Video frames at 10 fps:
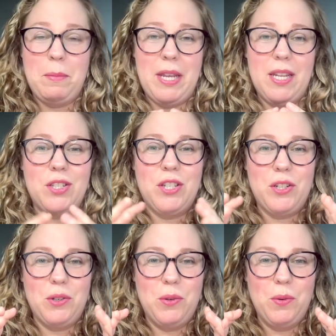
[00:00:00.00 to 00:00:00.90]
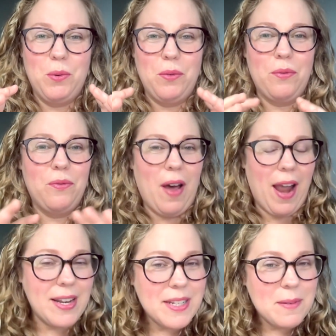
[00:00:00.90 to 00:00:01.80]
me to
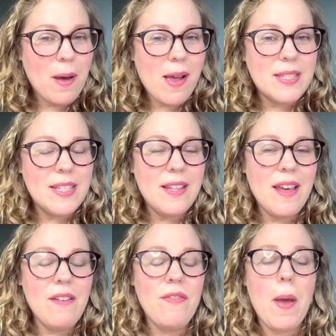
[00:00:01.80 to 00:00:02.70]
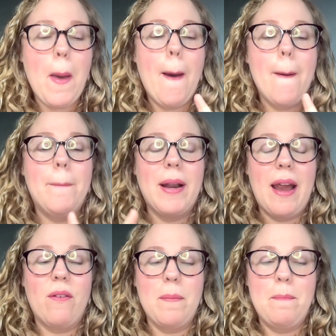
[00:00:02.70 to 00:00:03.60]
finding Moxie Life, but
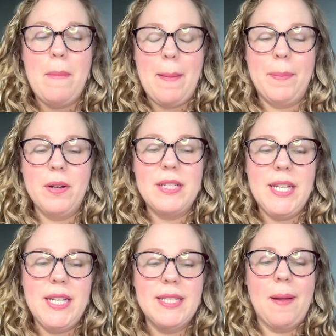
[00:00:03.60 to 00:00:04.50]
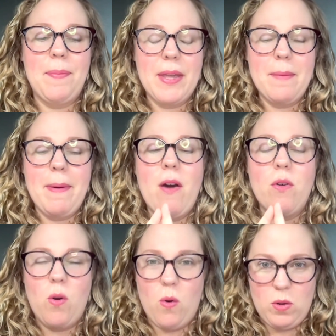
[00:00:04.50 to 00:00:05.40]
I remember seeing something
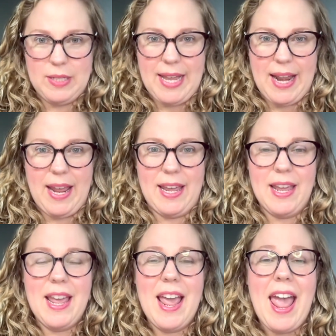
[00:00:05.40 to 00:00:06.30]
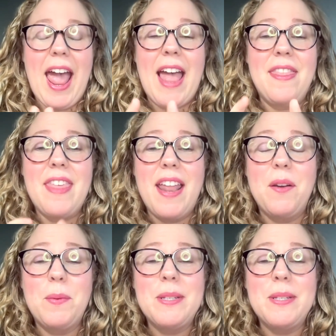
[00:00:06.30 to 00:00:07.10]
about goal setting, and then it